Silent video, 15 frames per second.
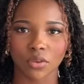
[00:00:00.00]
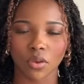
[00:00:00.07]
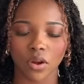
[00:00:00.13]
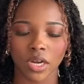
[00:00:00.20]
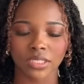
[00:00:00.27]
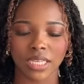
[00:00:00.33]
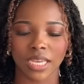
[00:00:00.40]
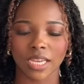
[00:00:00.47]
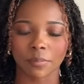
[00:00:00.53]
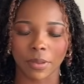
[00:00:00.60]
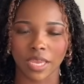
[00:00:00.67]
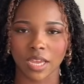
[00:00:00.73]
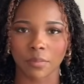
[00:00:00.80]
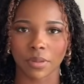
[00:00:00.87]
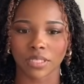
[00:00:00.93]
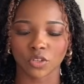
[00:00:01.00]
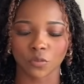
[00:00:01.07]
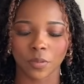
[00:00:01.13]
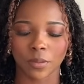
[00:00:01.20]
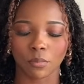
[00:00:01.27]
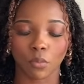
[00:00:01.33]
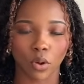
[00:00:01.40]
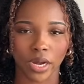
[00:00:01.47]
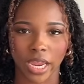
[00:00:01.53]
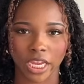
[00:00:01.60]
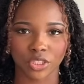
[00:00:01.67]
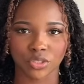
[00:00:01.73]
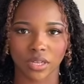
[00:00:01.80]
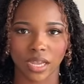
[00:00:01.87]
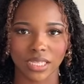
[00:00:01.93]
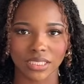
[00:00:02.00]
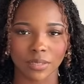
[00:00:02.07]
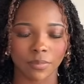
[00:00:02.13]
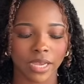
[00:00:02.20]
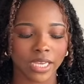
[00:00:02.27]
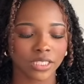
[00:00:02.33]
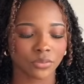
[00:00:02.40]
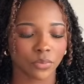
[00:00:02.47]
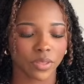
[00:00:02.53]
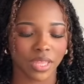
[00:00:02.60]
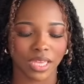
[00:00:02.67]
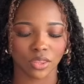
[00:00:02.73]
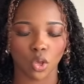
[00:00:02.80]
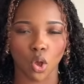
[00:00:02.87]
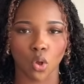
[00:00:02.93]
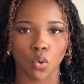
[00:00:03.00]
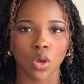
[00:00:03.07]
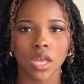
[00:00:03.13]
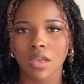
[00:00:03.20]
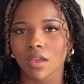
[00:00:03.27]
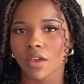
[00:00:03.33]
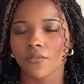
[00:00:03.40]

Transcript: you cards I can make them a little bit more extra customized with like the whole